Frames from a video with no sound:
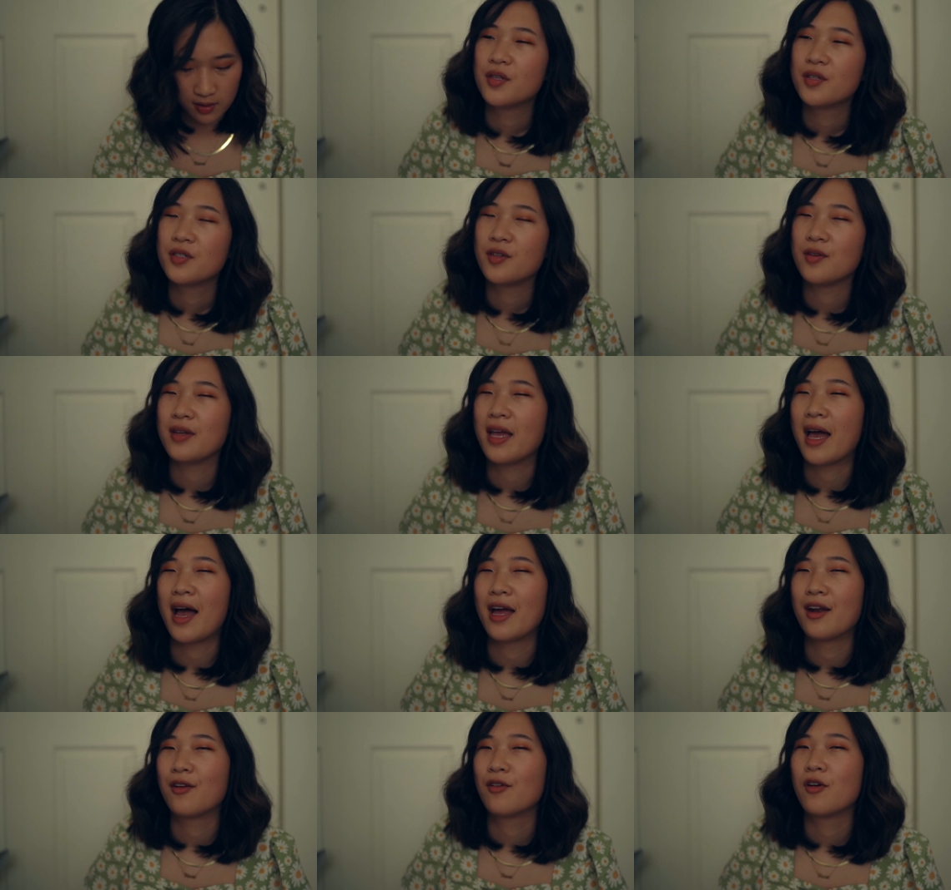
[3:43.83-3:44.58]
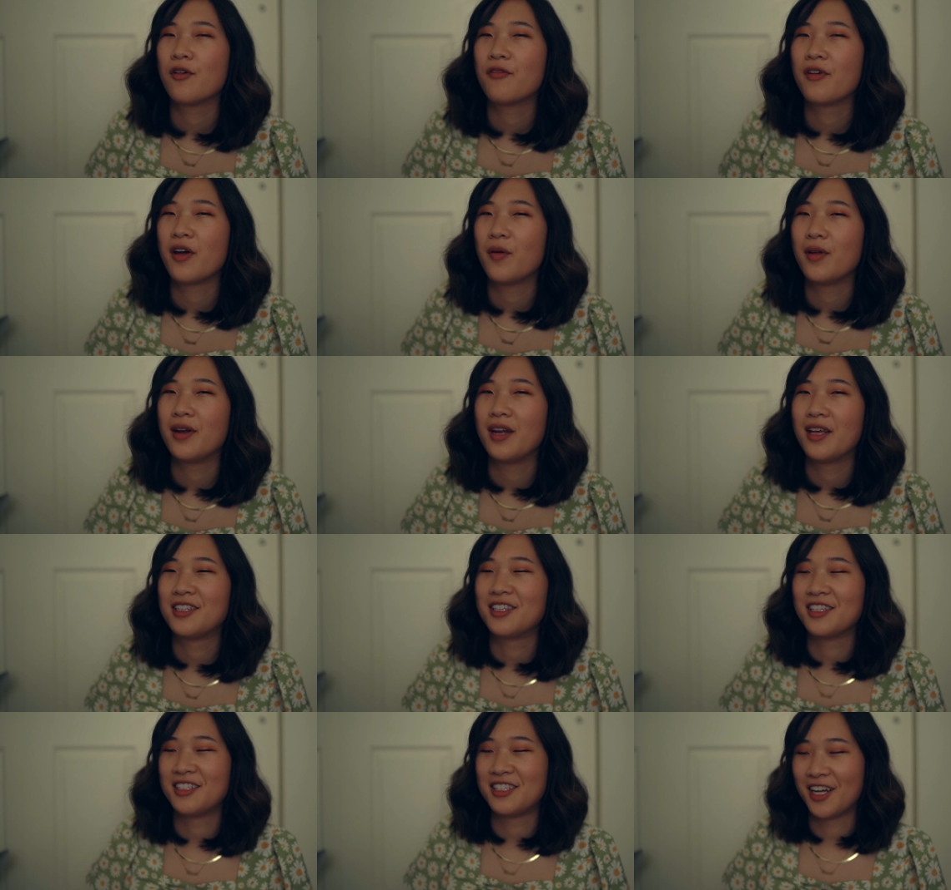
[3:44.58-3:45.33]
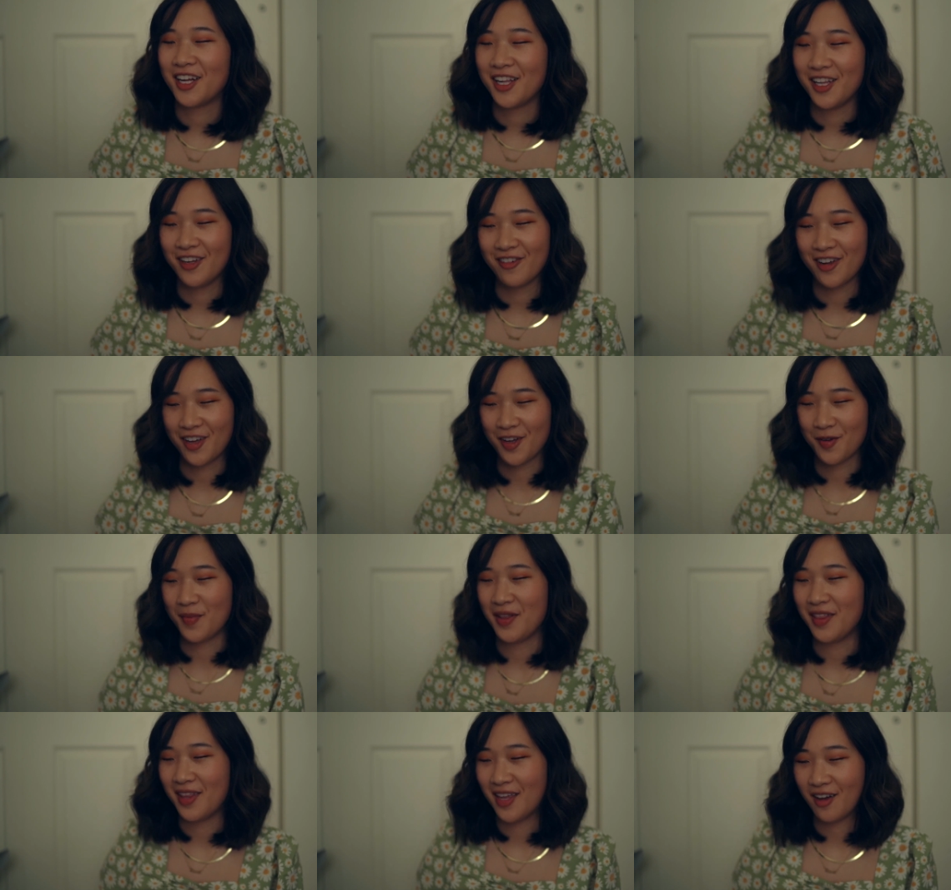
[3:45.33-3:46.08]
So yeah, I don't know if I would necessarily
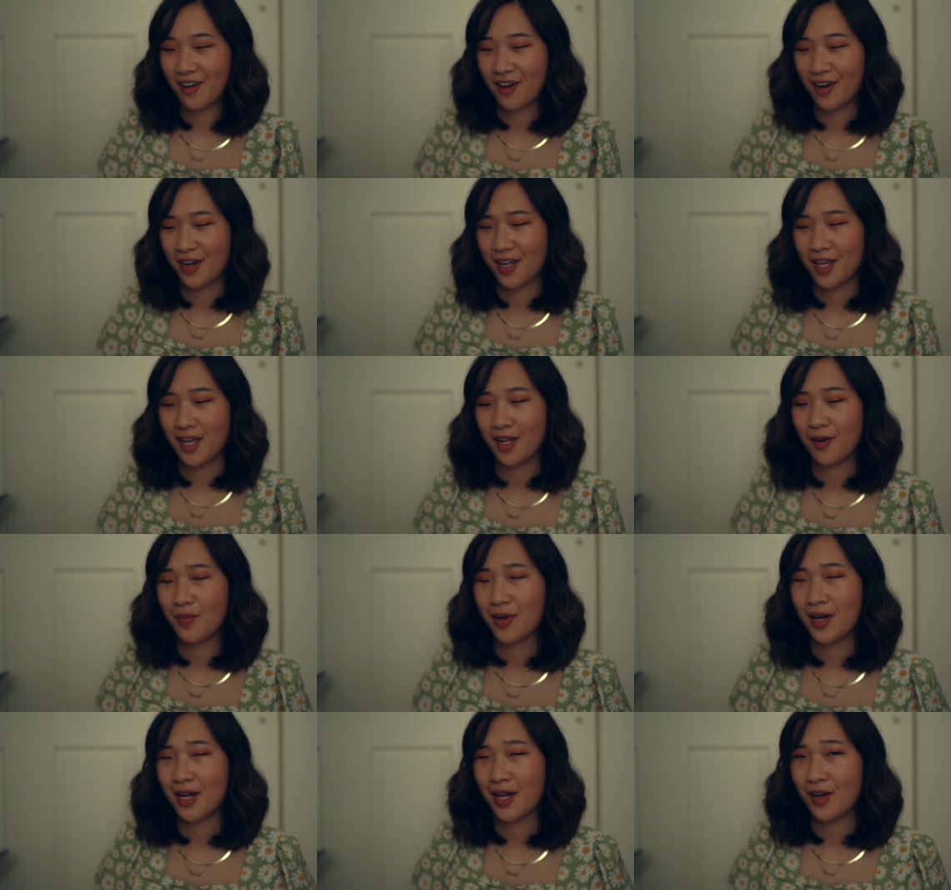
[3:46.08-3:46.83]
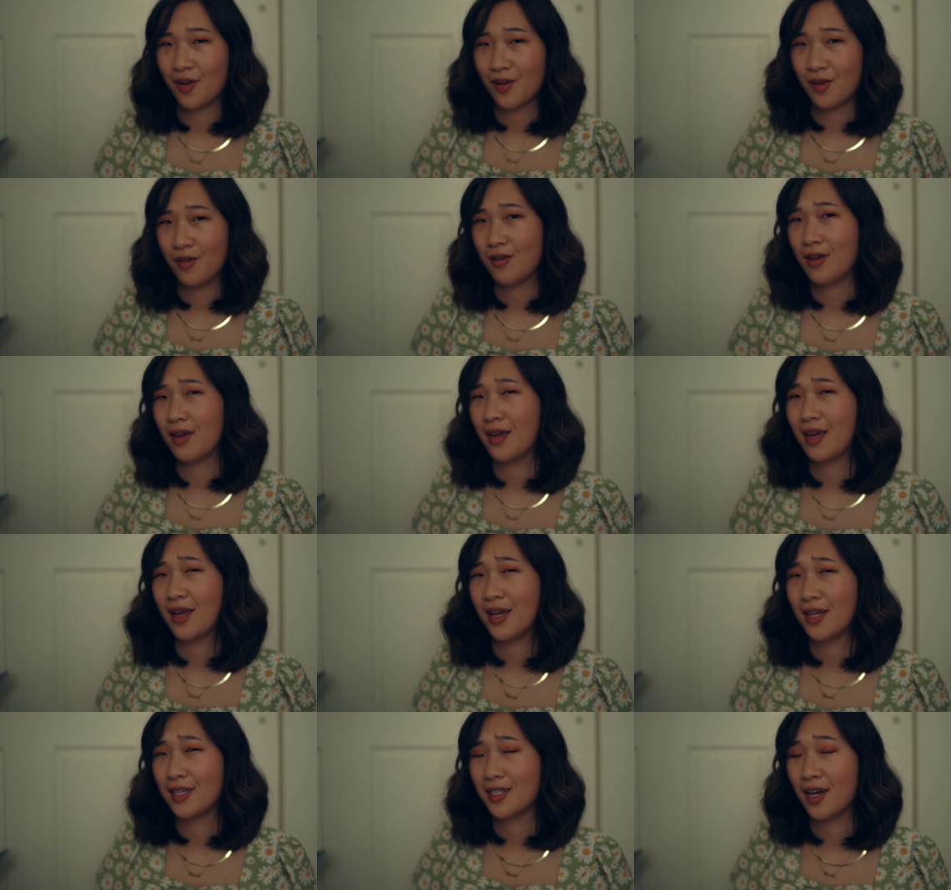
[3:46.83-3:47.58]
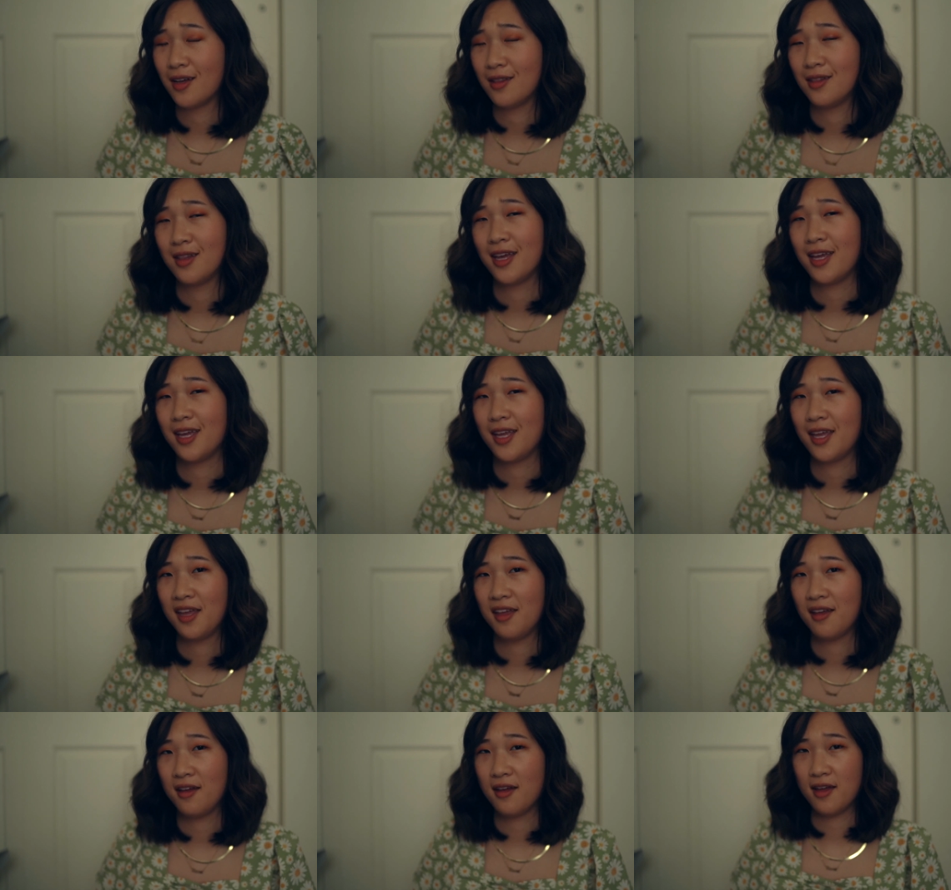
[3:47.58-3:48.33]
recommend that cardigan, but I know you can get a ton like
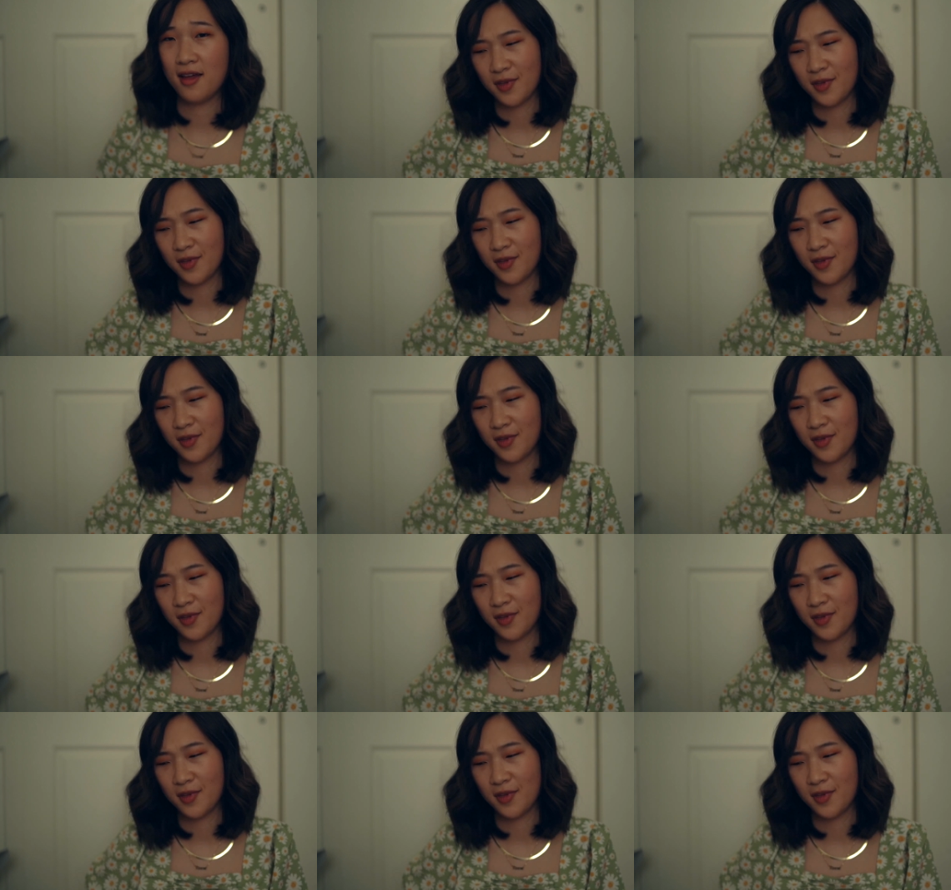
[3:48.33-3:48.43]
it